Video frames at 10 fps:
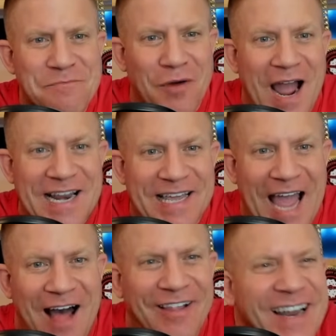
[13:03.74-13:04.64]
Brian
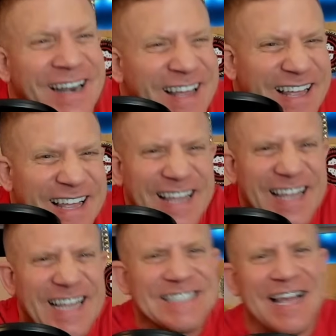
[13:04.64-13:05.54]
Cowan.
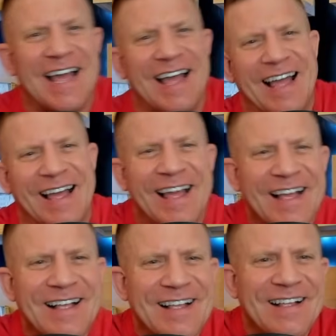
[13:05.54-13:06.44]
He's,
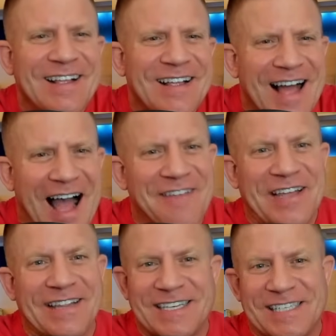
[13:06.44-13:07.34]
I
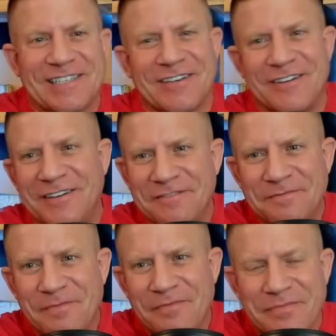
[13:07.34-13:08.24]
mean, listen, dude.
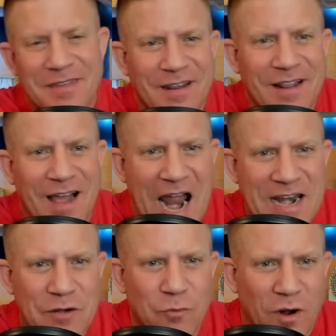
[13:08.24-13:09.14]
I
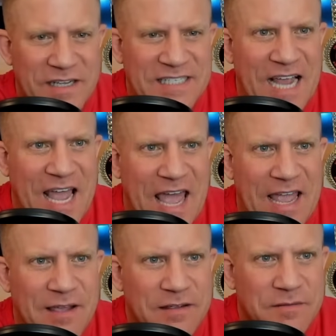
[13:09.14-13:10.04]
didn't want
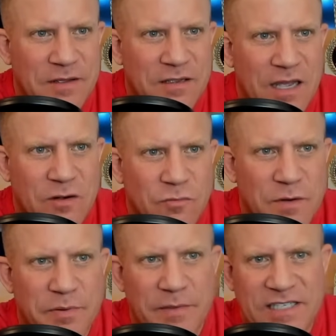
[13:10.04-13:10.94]
to
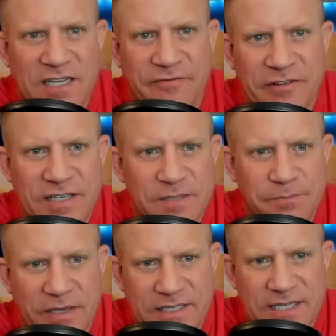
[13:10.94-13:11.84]
put myself in this,
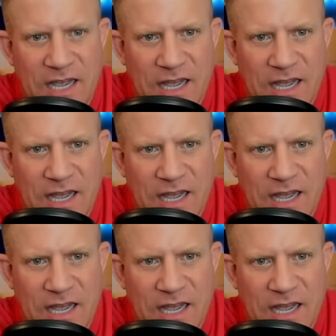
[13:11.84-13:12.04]
but